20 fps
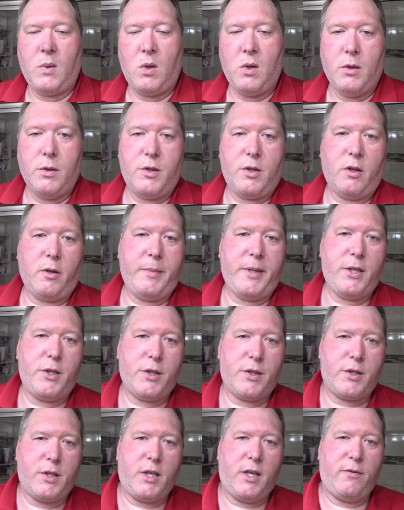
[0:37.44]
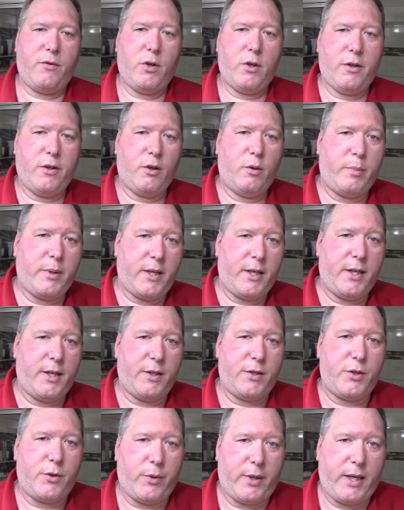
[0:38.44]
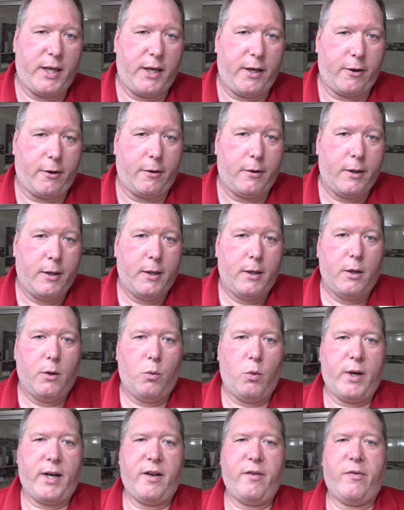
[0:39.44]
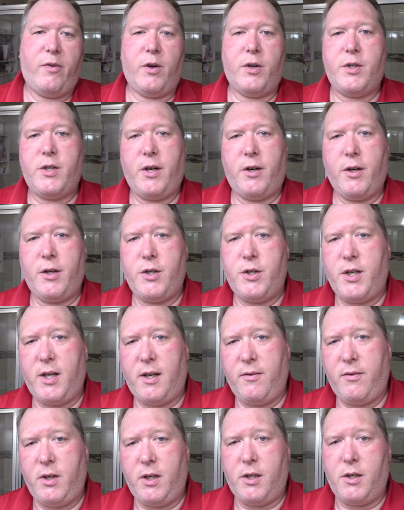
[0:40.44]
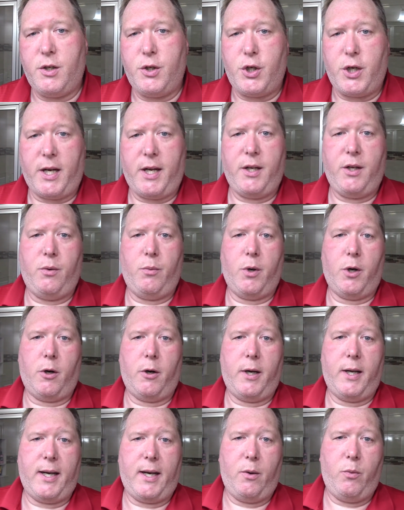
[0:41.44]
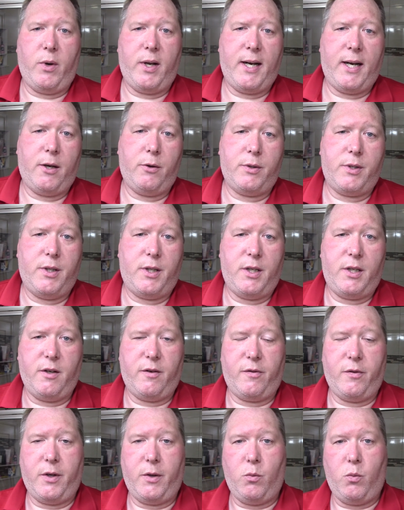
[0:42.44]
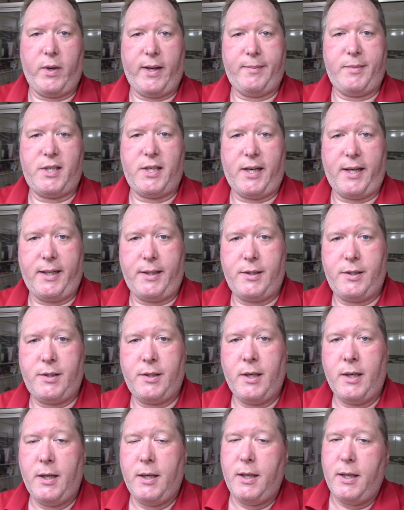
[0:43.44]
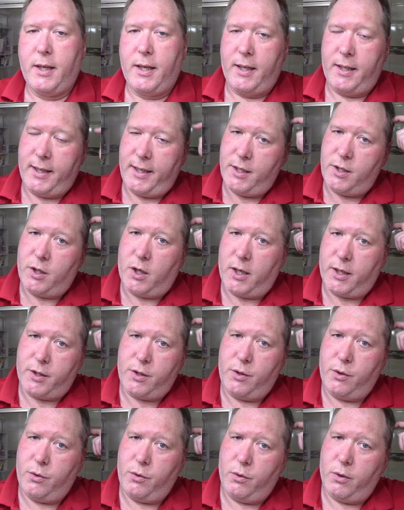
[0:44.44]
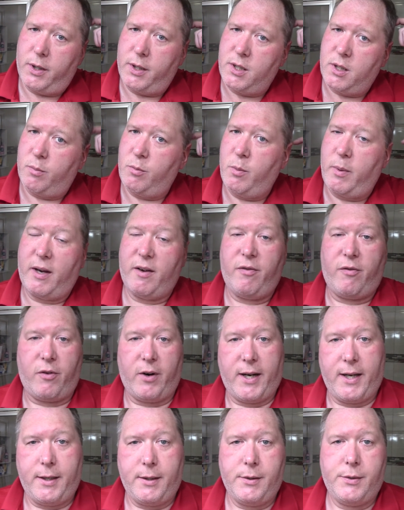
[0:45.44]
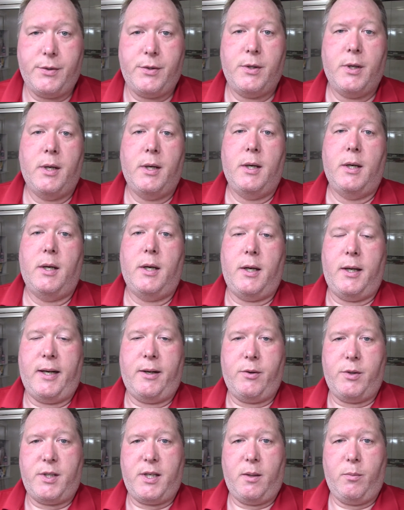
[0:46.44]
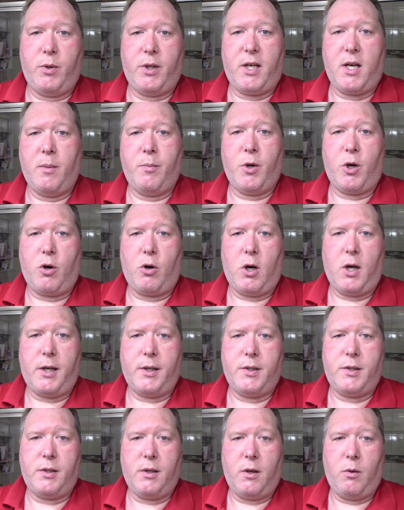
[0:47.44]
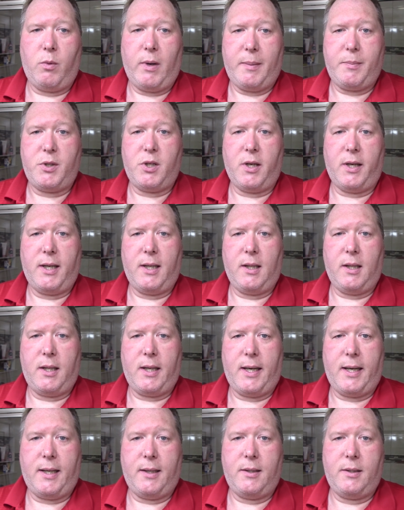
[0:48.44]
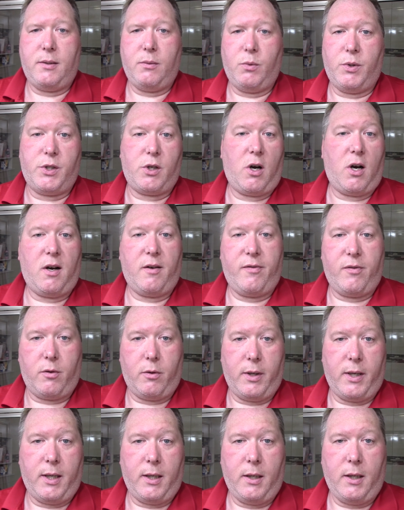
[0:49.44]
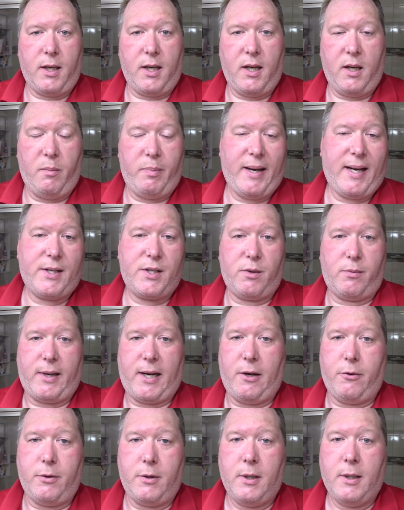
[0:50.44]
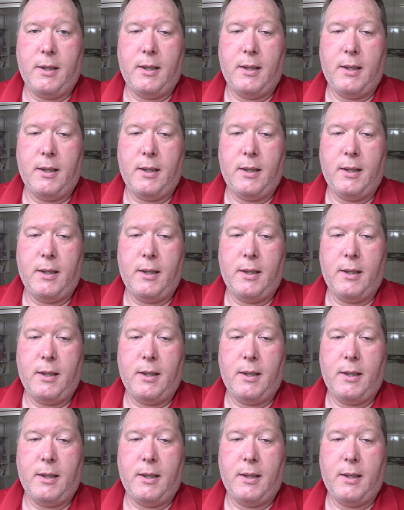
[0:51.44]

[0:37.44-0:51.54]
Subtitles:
So let me just give you a little bit of history here. When I first started shaving in January, I went out to the different websites and I talked to some of my friends, and I was able to come across a website that was offering a pass around.